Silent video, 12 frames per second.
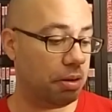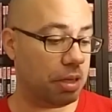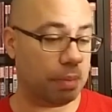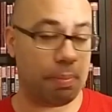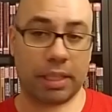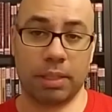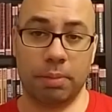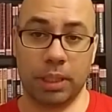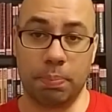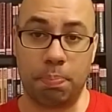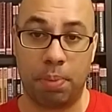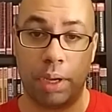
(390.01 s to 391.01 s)
just makes the
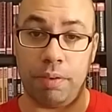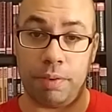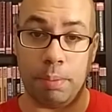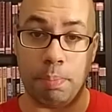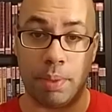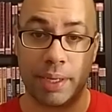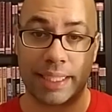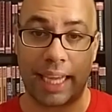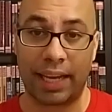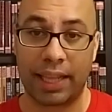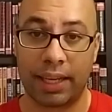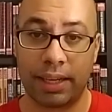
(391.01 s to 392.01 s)
most beautiful books
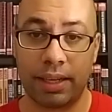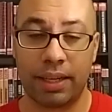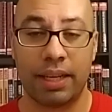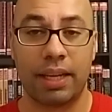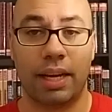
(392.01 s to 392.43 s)
out there.